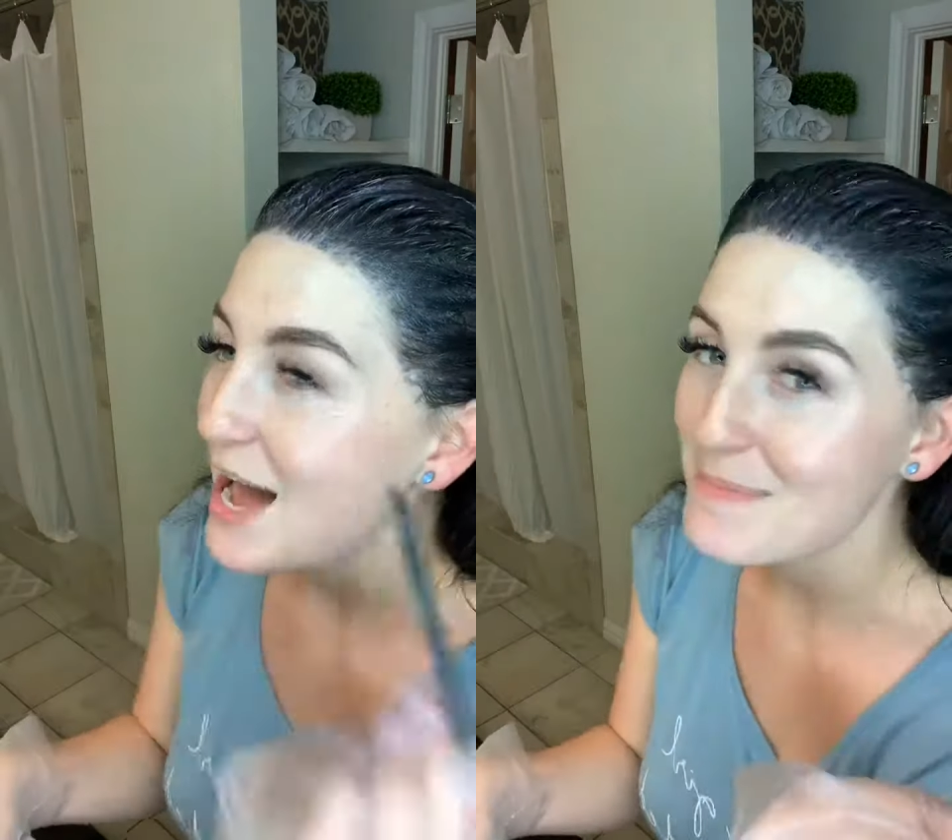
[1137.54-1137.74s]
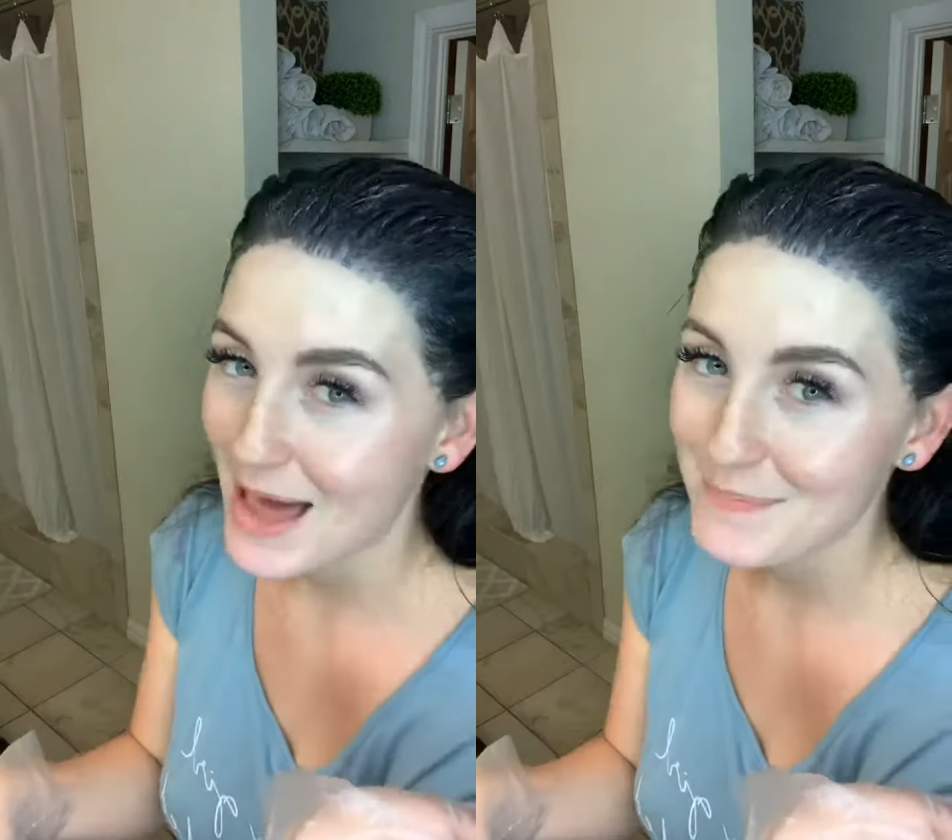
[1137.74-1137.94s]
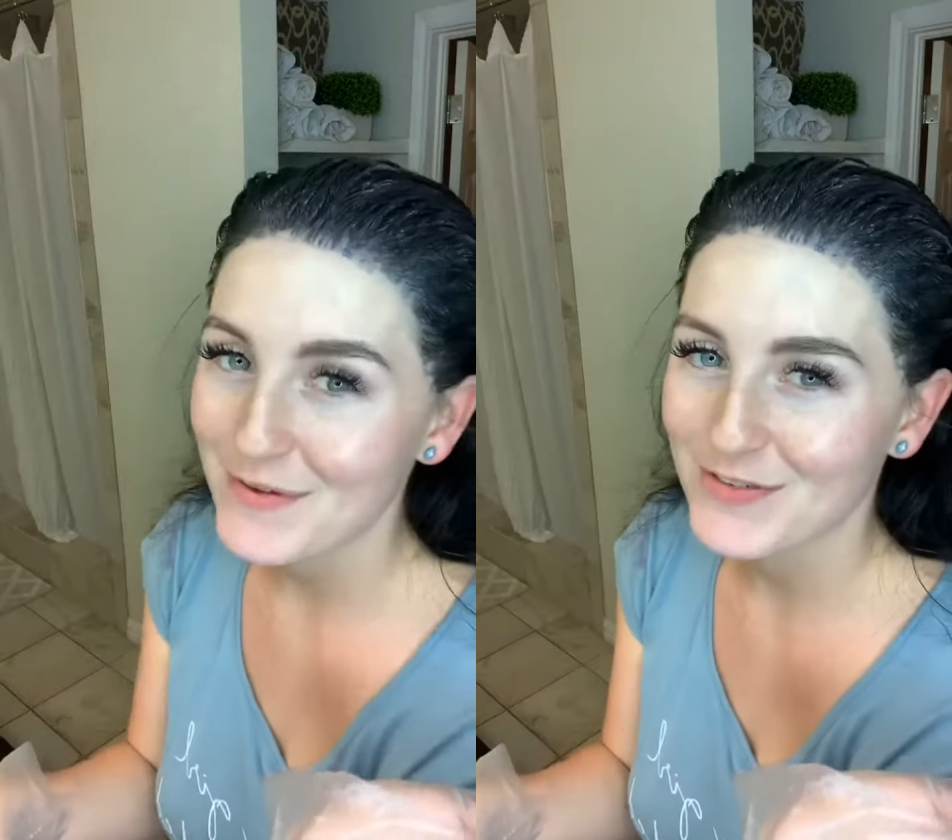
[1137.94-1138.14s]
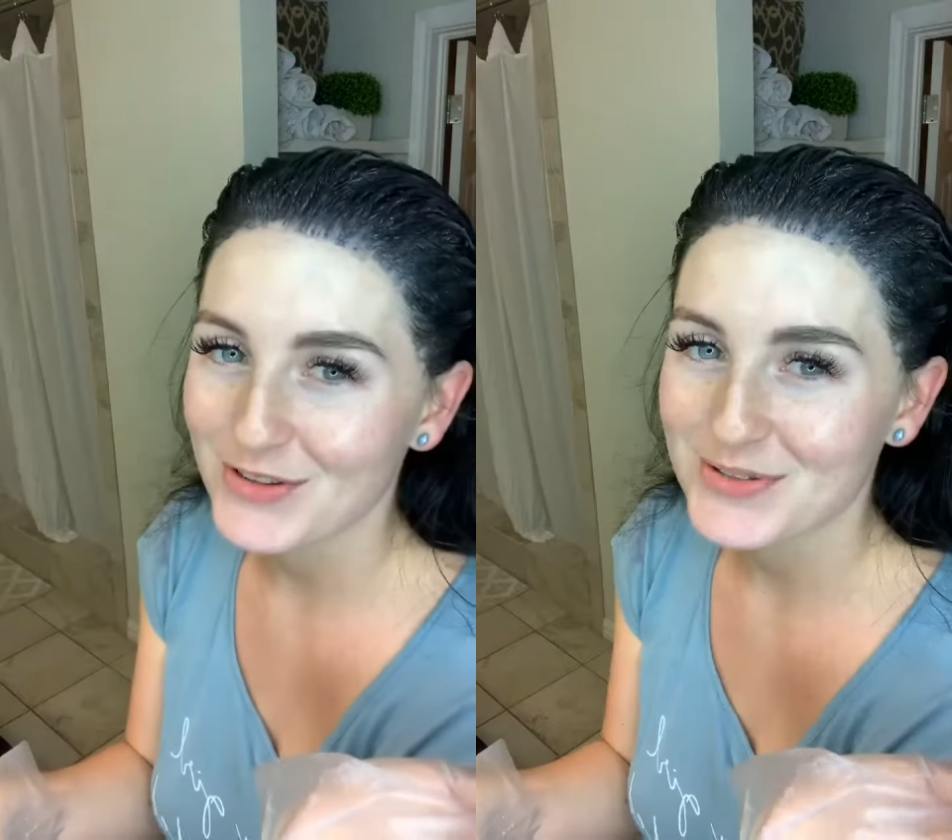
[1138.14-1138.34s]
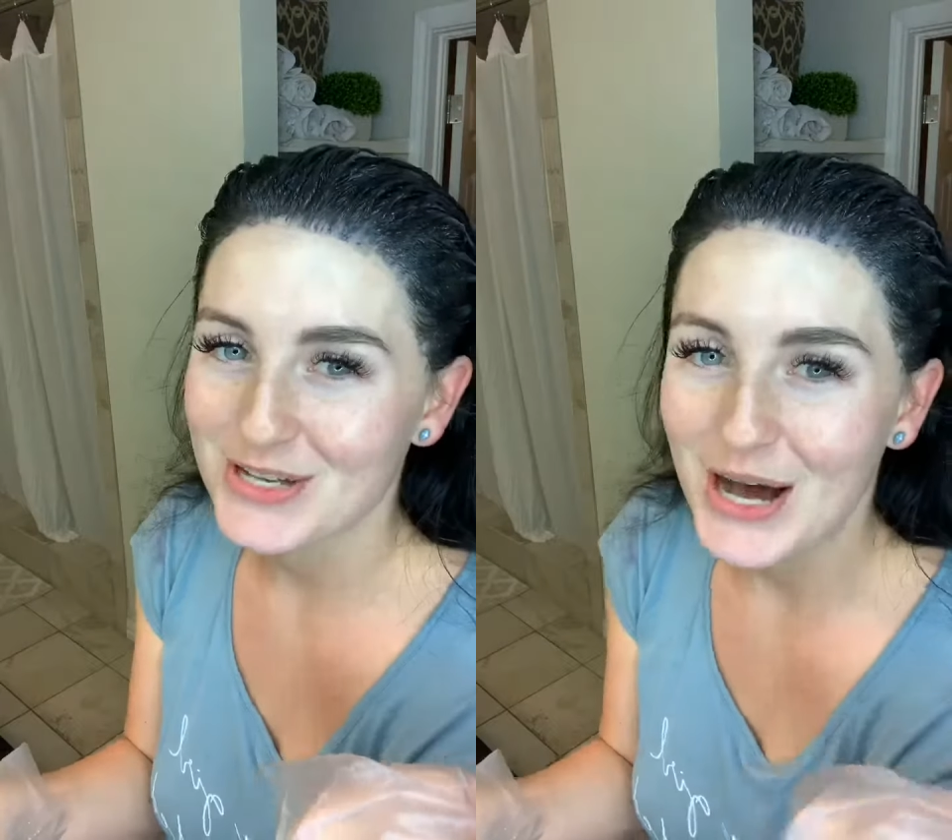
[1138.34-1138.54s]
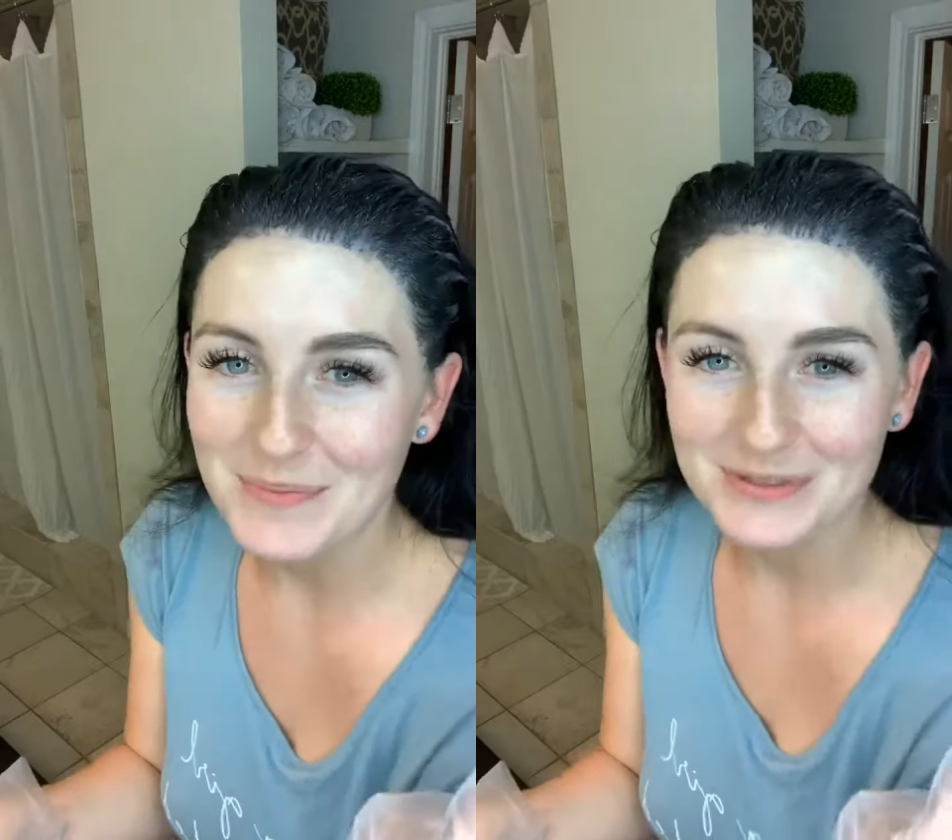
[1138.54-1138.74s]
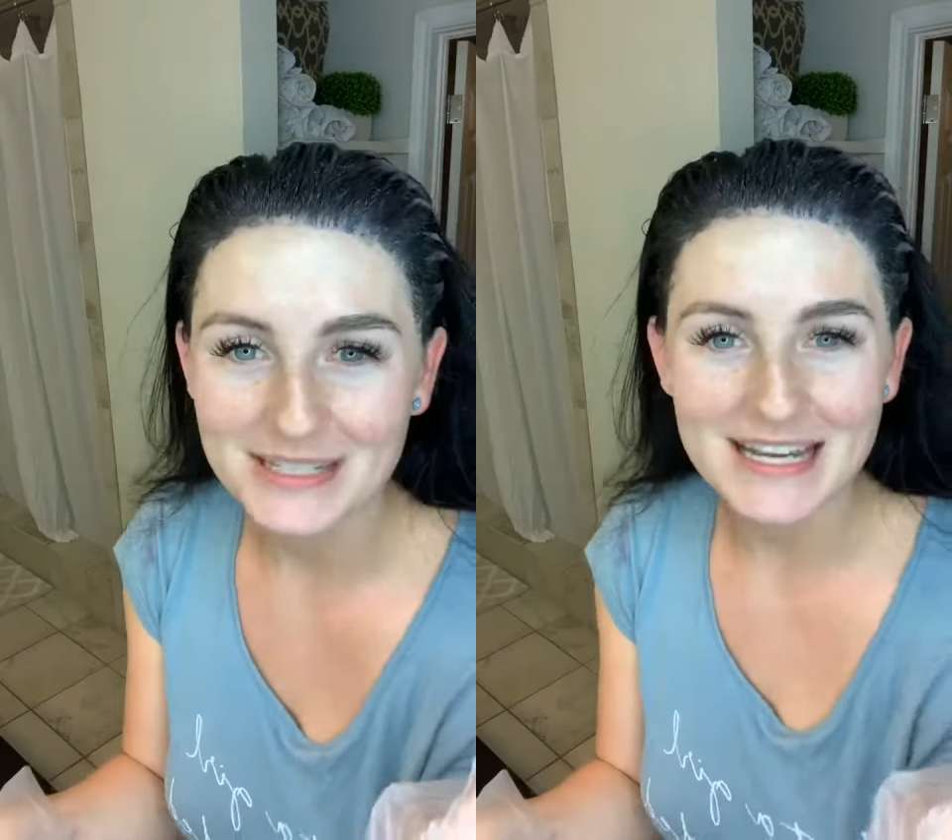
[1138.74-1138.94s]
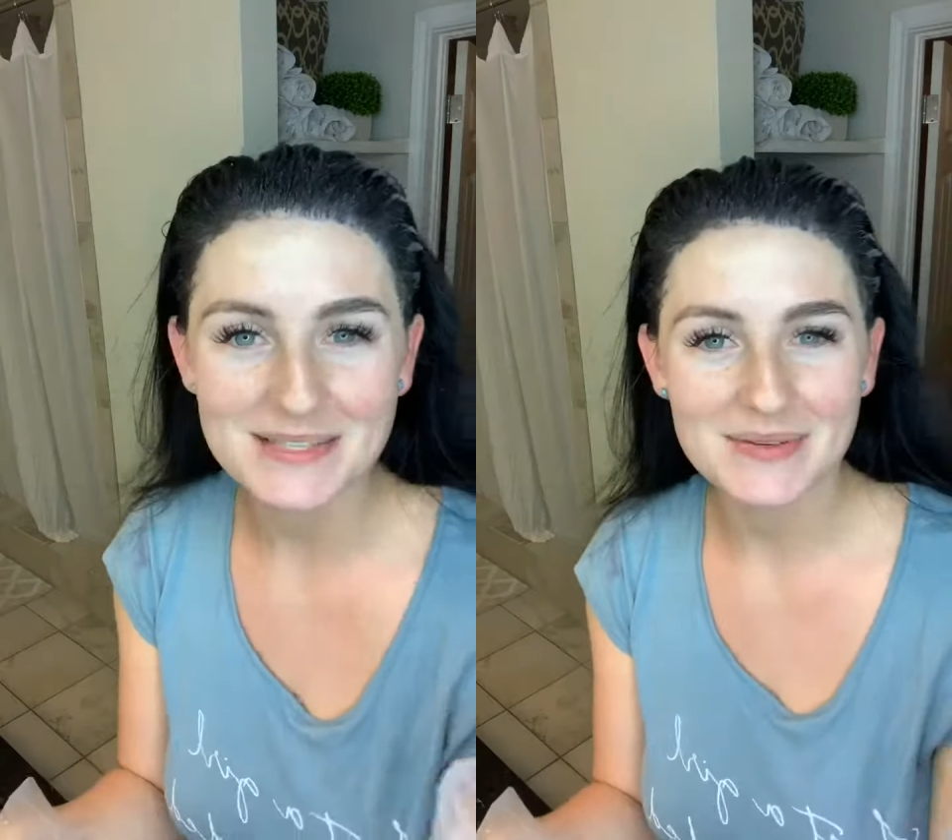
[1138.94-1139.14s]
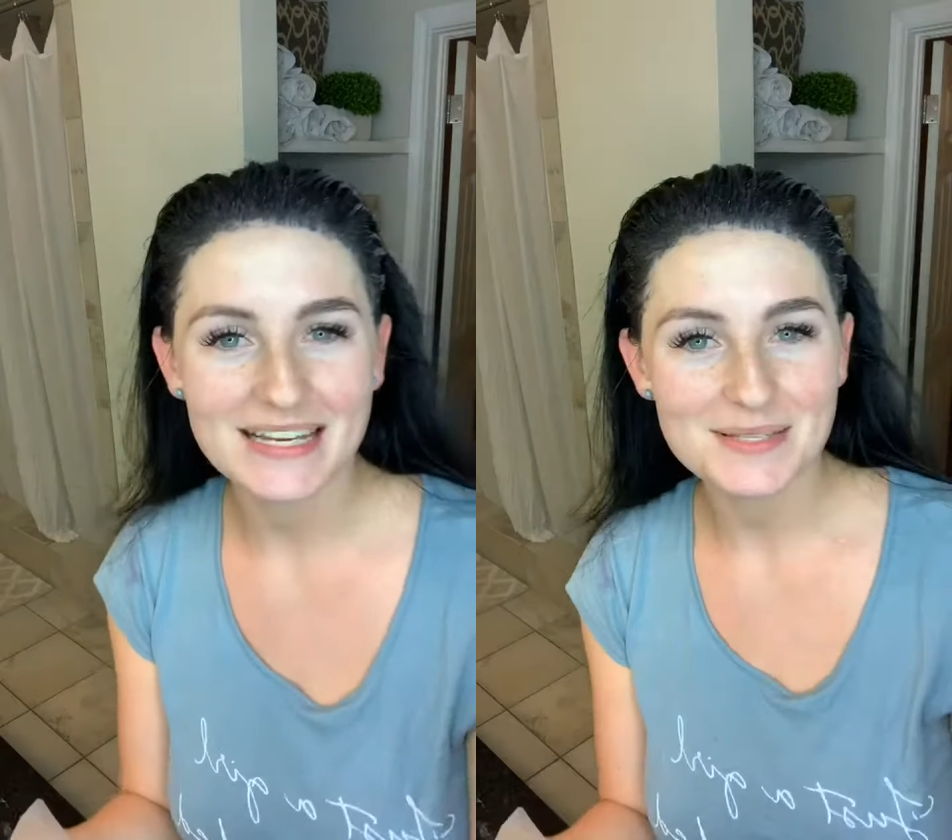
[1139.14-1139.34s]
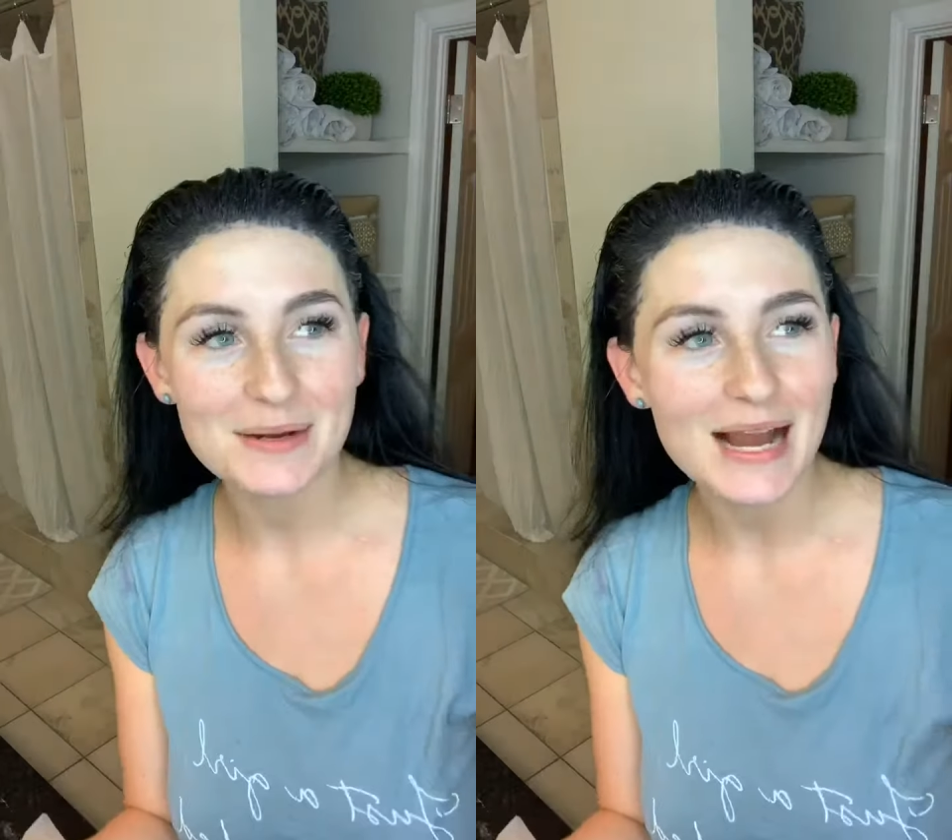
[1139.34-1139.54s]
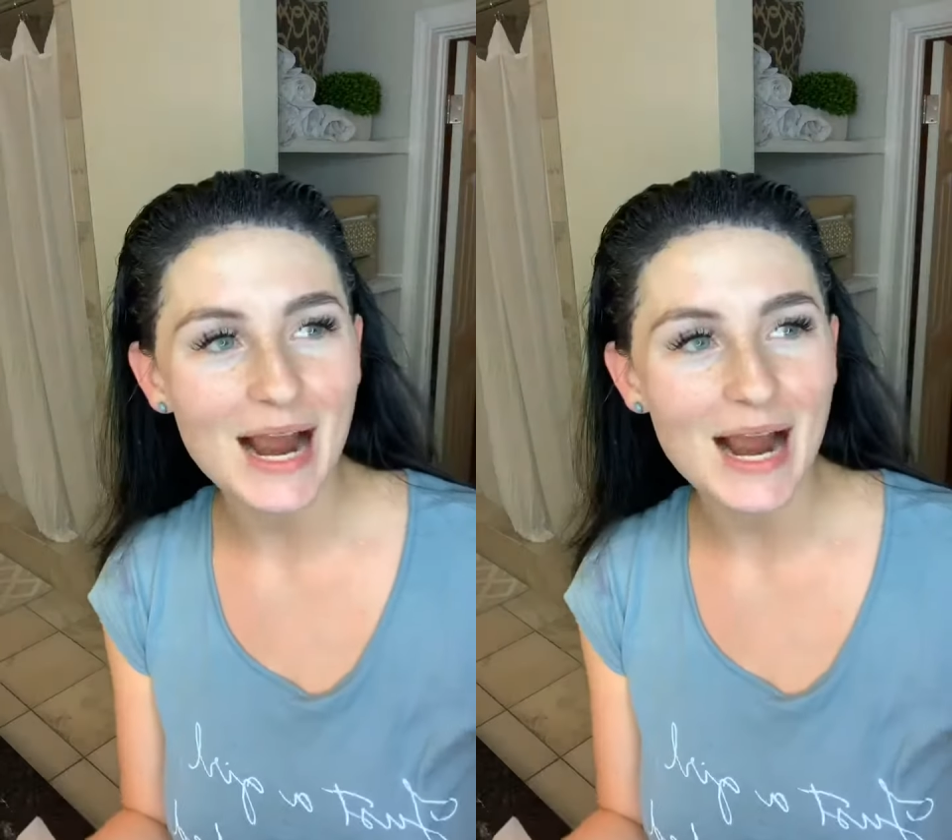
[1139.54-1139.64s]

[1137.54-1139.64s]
I'm happy for those couple days because my